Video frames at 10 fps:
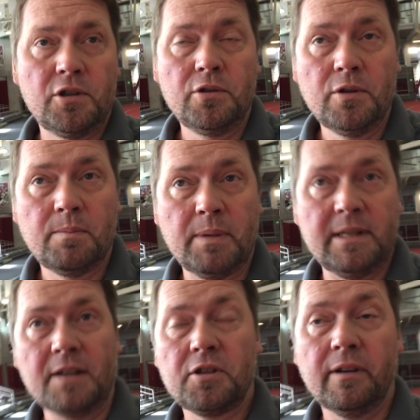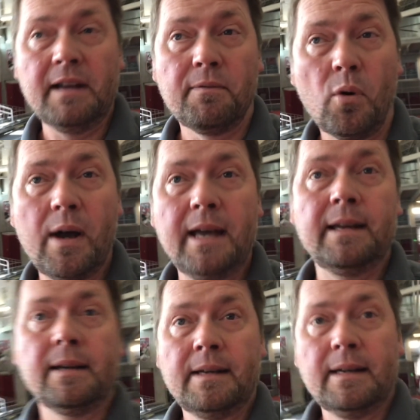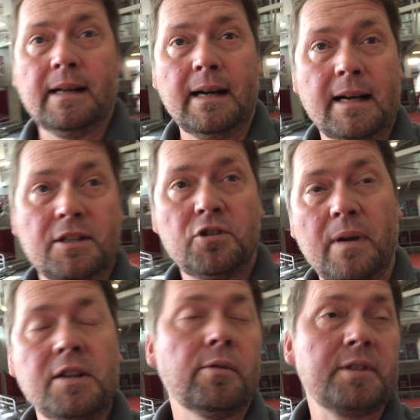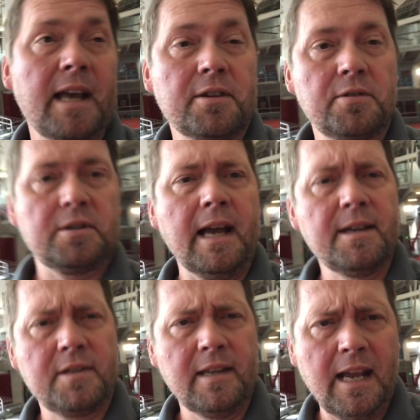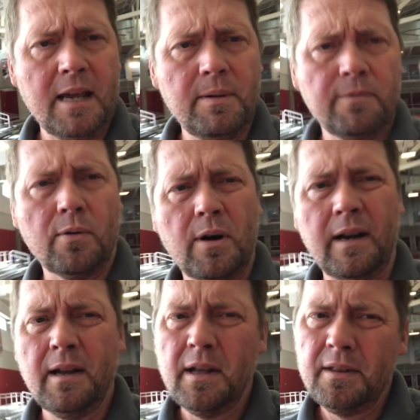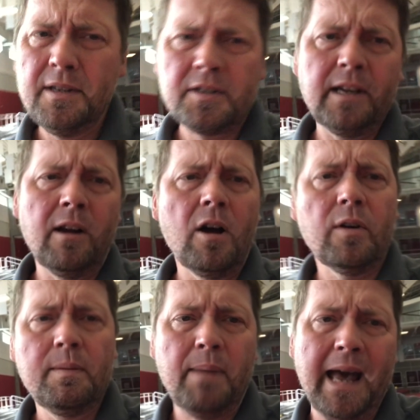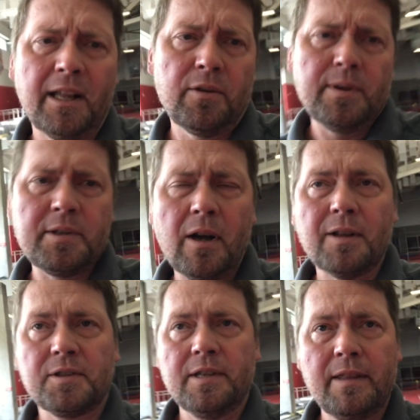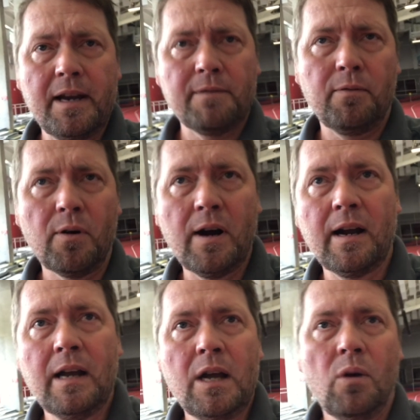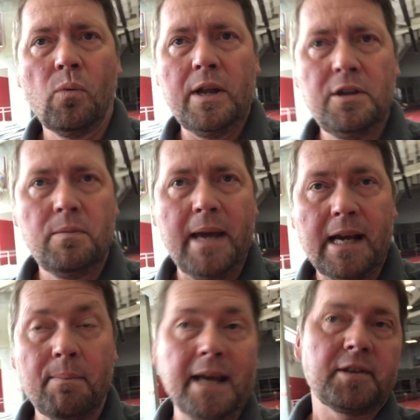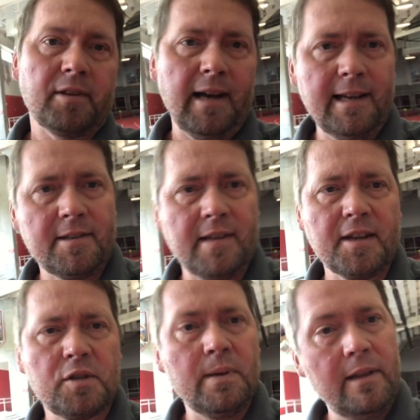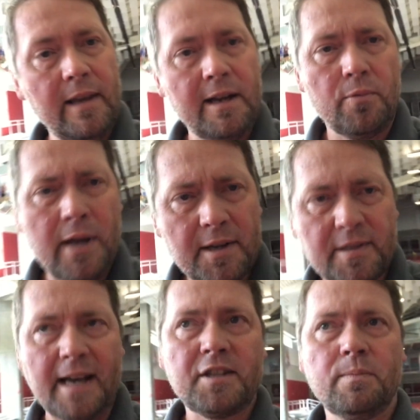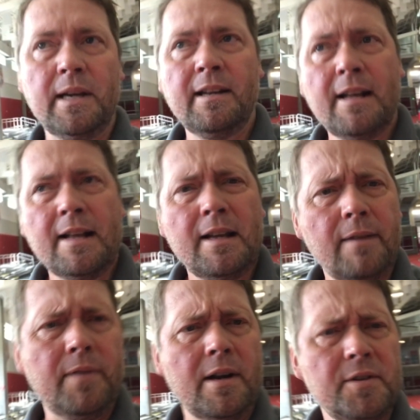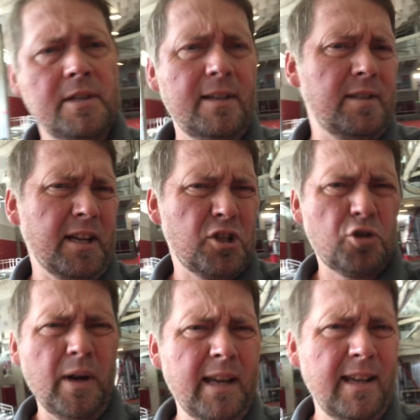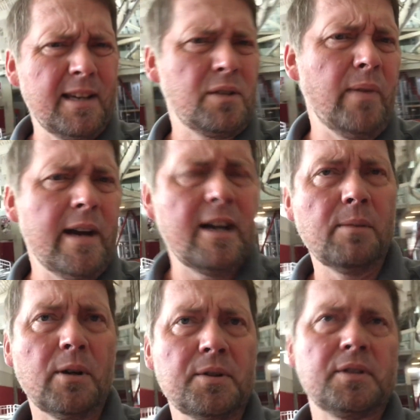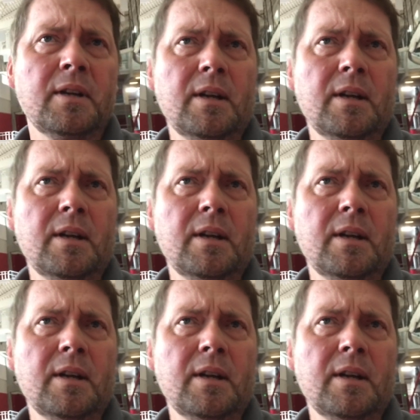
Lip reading: to potentially avoid strenuous exercise the day before. These can all impact the results, and therefore when you make a baseline assessment and then a reassessment, if there's these extraneous variables